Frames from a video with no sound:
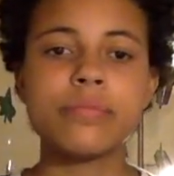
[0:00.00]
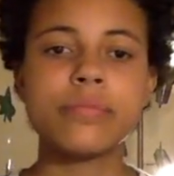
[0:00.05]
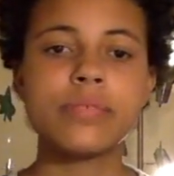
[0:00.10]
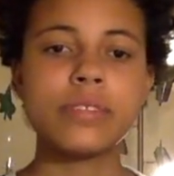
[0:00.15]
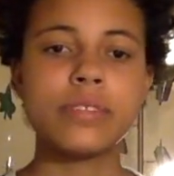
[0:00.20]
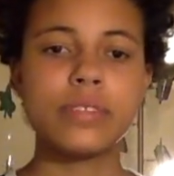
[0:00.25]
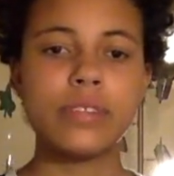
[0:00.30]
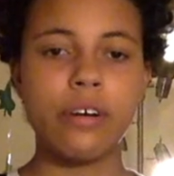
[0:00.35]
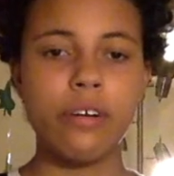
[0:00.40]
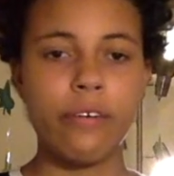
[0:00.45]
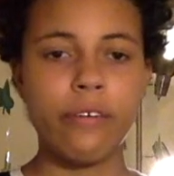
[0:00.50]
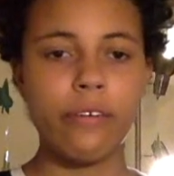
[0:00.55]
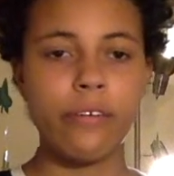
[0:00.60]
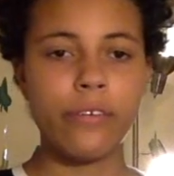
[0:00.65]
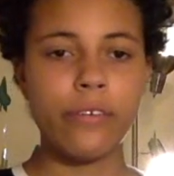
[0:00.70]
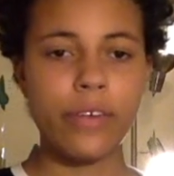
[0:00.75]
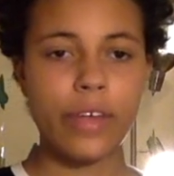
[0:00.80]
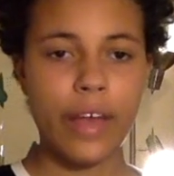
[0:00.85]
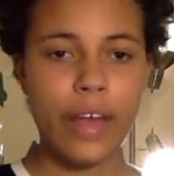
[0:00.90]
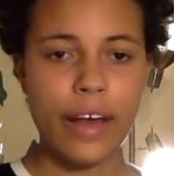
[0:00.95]

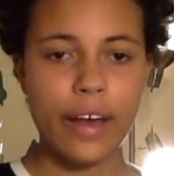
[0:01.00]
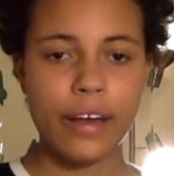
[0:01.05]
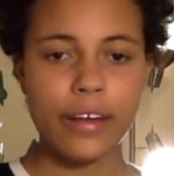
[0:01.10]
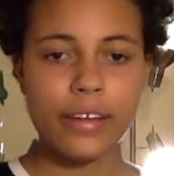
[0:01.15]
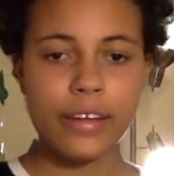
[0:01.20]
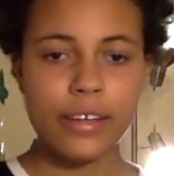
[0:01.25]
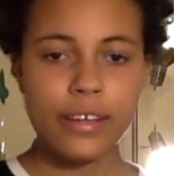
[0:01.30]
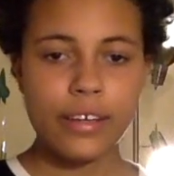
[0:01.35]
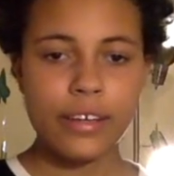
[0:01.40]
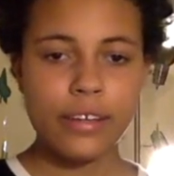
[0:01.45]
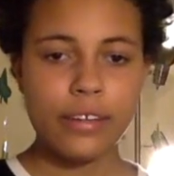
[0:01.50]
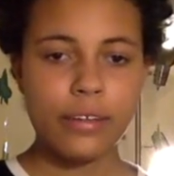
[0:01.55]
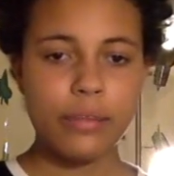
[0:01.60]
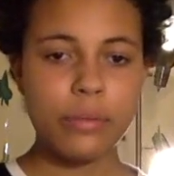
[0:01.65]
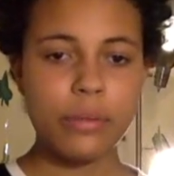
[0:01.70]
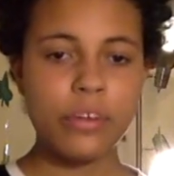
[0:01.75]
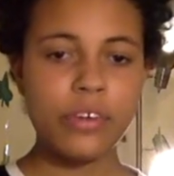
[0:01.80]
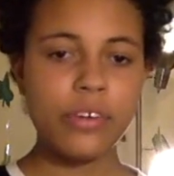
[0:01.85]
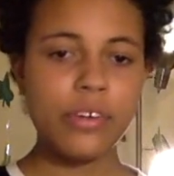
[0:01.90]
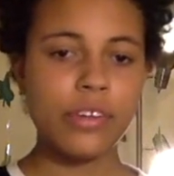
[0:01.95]
So yeah, the
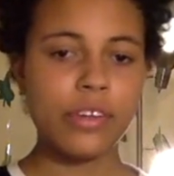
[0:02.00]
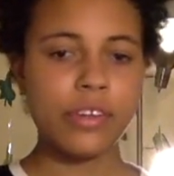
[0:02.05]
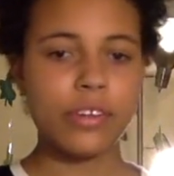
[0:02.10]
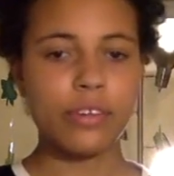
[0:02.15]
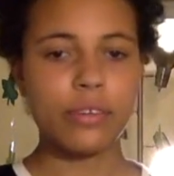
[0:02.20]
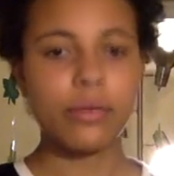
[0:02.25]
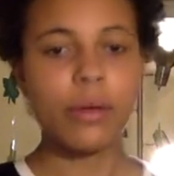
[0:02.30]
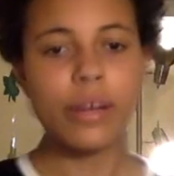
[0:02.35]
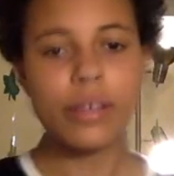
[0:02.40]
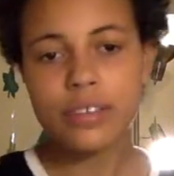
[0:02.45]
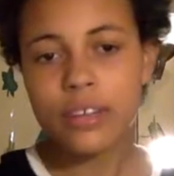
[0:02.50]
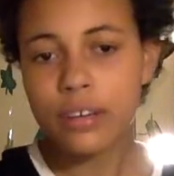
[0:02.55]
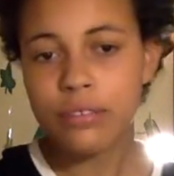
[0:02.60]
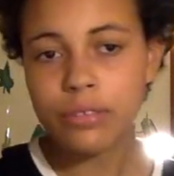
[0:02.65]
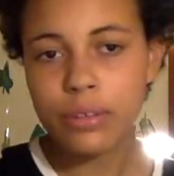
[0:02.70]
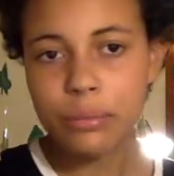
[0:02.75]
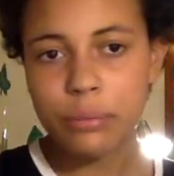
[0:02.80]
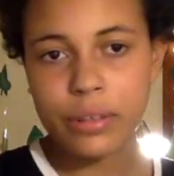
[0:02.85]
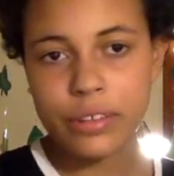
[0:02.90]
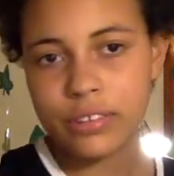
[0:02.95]
material isn't quite as
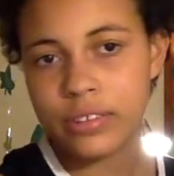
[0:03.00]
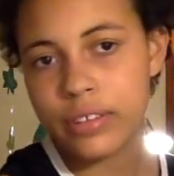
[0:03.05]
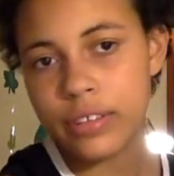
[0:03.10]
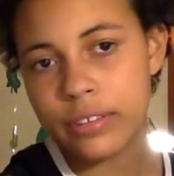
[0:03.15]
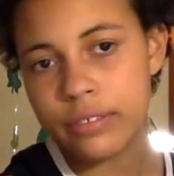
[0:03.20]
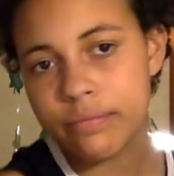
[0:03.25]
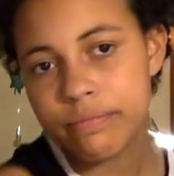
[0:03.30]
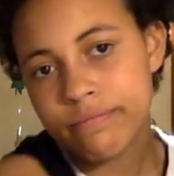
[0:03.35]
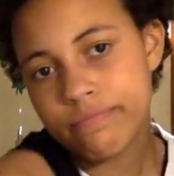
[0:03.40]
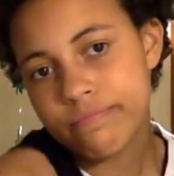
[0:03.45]
comfy, but it's good.